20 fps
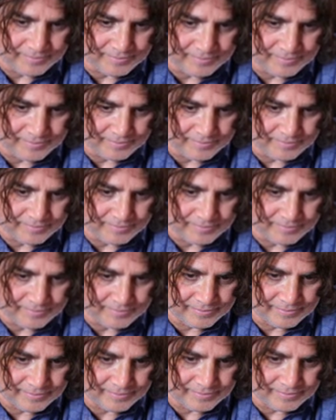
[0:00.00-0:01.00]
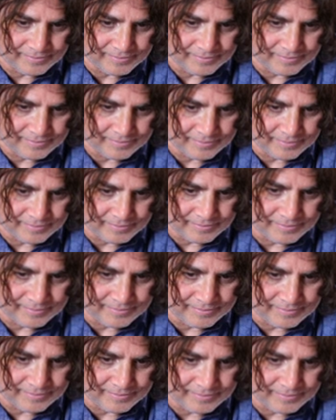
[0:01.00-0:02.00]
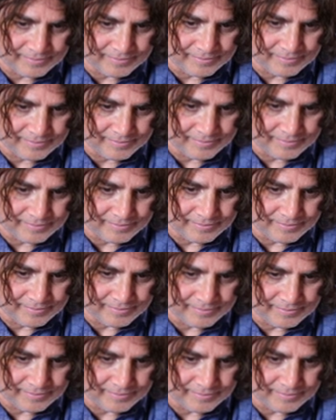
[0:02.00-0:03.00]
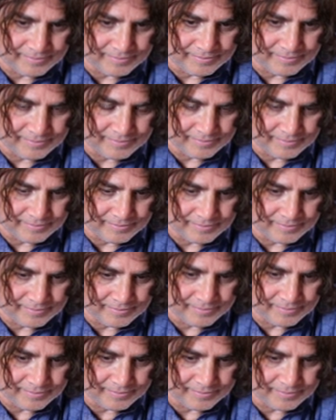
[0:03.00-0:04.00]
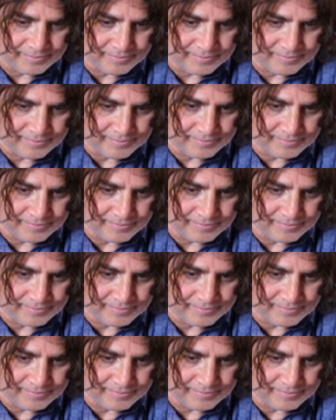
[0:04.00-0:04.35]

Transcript: This person isn't speaking.